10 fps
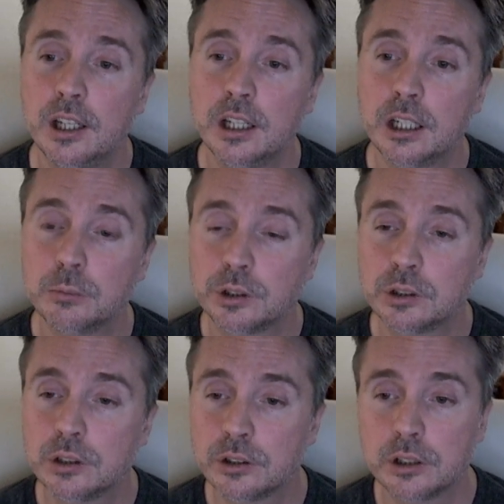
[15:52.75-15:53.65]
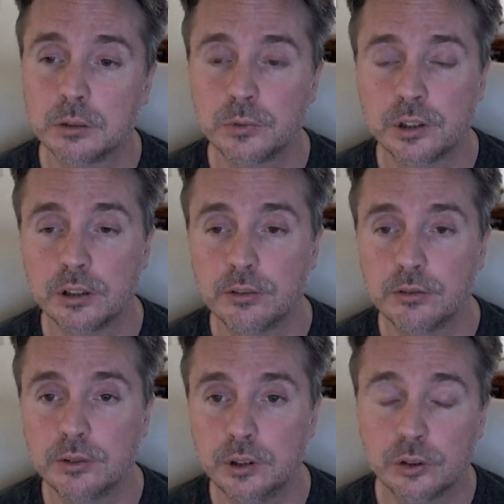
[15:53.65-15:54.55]
and I'm sure in terms
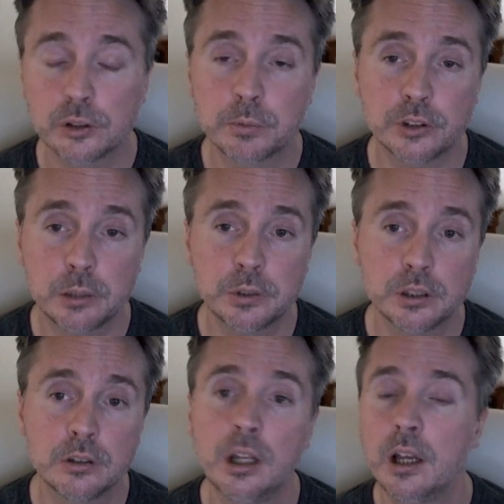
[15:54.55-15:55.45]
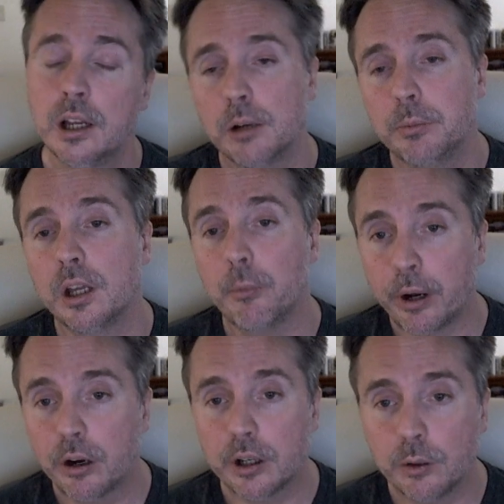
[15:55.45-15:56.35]
of user perception, I'll be on
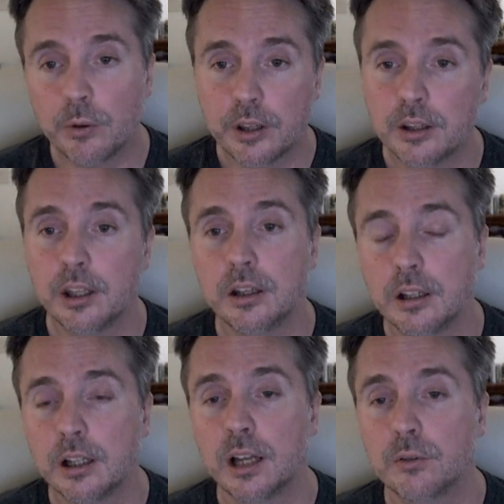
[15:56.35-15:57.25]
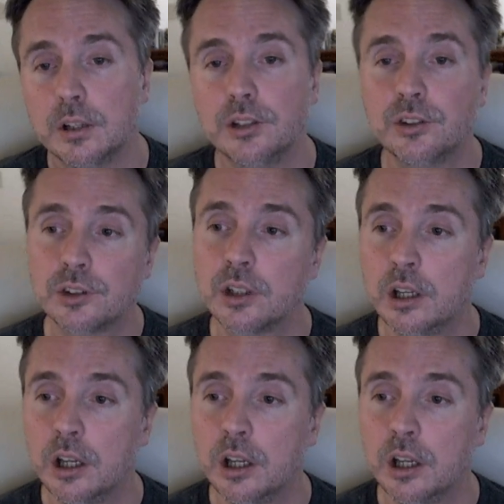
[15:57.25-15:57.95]
parity with that thing in a lot of ways.